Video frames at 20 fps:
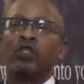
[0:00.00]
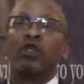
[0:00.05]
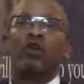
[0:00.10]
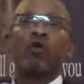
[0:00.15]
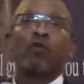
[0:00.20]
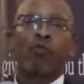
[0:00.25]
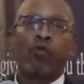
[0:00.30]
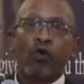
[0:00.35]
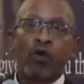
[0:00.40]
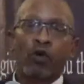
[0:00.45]

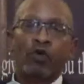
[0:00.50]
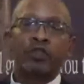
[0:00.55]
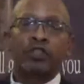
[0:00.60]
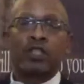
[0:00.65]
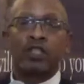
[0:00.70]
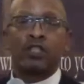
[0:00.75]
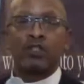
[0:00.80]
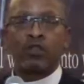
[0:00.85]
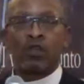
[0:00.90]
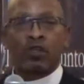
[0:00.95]
you approach
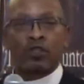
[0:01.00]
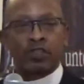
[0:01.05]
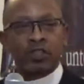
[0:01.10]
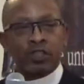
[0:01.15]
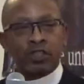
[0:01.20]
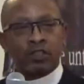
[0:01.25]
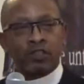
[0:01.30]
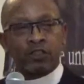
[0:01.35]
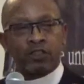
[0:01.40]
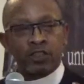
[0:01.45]
it, you know,
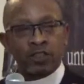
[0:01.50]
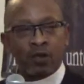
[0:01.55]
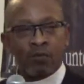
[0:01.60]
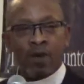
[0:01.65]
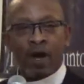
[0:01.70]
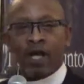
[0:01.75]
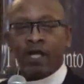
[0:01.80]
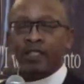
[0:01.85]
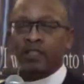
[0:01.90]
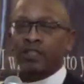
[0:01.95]
just to
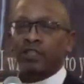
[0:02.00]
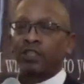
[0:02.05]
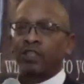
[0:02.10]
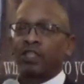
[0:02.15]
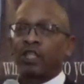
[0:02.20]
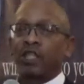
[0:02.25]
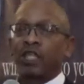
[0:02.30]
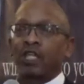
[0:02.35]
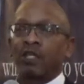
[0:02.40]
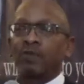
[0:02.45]
somebody just
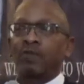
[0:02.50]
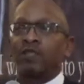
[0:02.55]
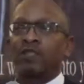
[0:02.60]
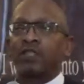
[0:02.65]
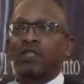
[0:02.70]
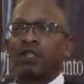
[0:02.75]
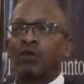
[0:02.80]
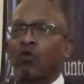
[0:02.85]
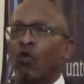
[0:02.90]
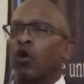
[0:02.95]
looking at me
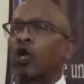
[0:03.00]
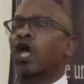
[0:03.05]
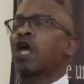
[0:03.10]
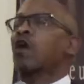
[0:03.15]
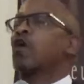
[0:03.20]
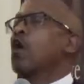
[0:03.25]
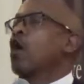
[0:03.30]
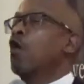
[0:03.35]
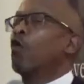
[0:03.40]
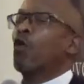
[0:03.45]
saying,
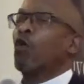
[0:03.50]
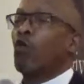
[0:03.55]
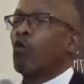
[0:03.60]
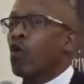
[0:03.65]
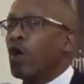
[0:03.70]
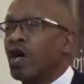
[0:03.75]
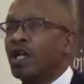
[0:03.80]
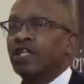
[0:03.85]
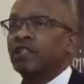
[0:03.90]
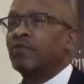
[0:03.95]
okay, well,
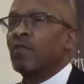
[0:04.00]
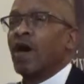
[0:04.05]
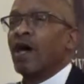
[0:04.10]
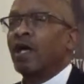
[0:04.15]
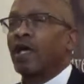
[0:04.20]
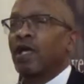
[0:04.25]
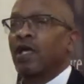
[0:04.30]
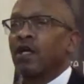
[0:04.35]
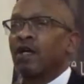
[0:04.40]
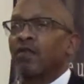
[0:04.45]
what is
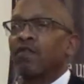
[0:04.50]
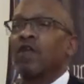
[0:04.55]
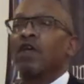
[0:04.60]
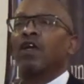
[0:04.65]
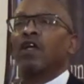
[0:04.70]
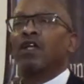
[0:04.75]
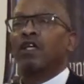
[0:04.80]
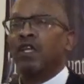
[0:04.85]
my gift?